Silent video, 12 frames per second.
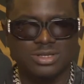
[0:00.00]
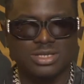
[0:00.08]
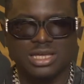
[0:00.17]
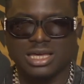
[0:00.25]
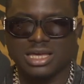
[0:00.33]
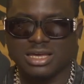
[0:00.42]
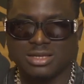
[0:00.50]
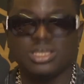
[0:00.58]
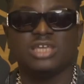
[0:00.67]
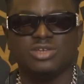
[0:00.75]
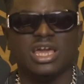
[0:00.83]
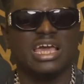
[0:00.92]

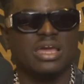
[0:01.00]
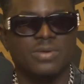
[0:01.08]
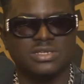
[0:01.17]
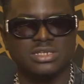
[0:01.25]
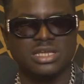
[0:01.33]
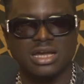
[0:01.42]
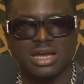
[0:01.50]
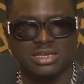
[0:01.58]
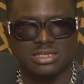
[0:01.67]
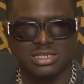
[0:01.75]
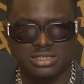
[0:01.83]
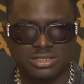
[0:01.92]
you're like a presidential
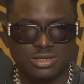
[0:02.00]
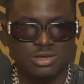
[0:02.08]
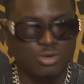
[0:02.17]
candidate.